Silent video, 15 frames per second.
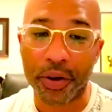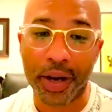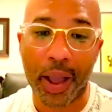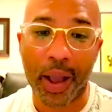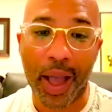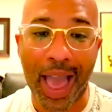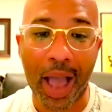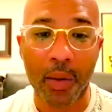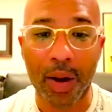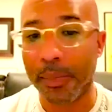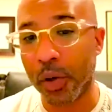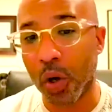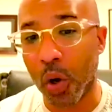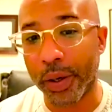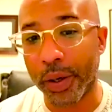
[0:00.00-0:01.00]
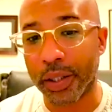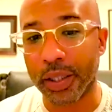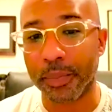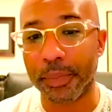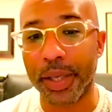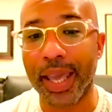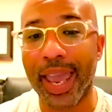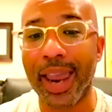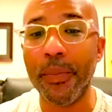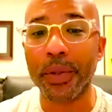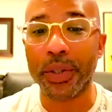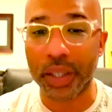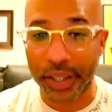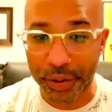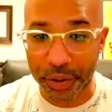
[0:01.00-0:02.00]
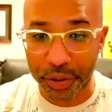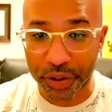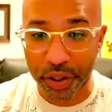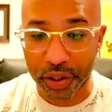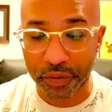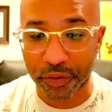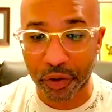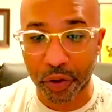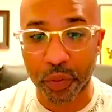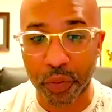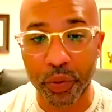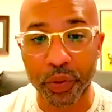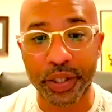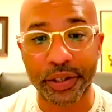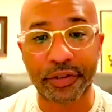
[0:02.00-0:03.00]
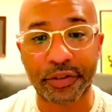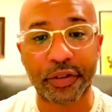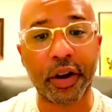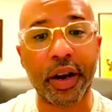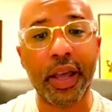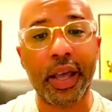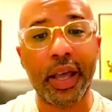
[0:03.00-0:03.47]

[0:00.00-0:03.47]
Now, how I'm going to be able to get you to convert will differ,